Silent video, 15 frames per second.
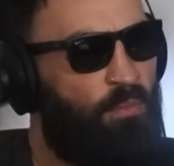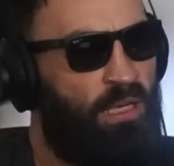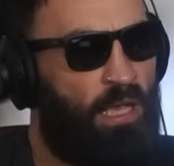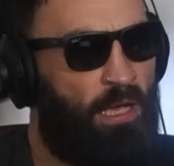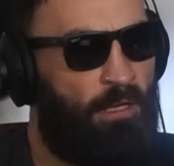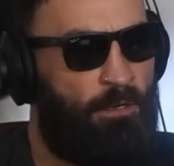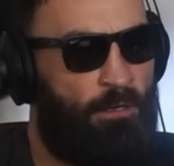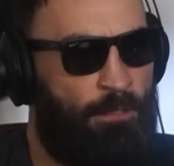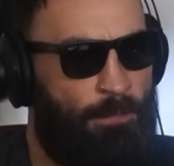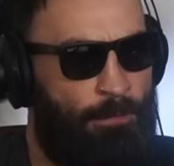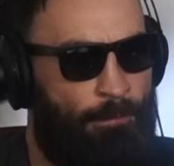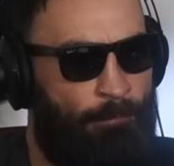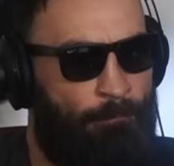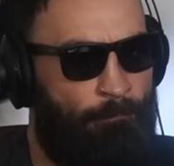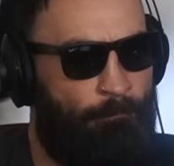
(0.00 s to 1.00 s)
PI,
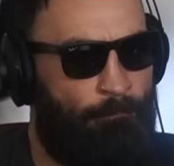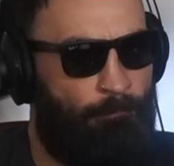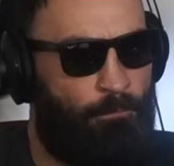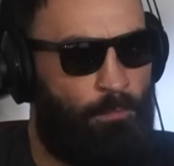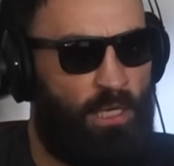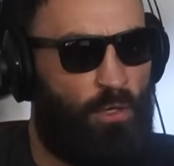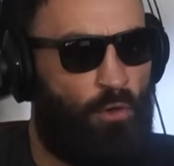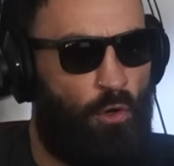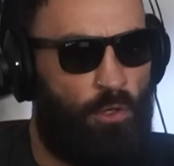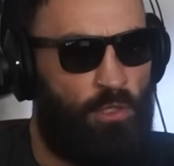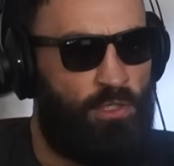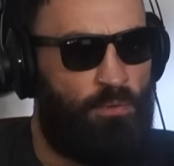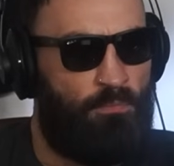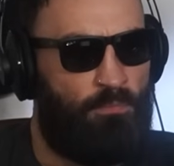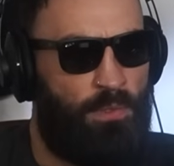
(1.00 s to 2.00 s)
but they call it
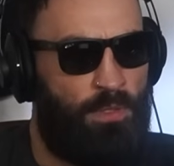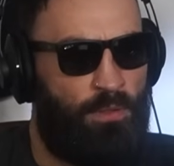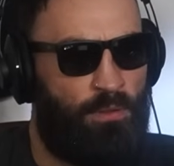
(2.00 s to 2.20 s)
something.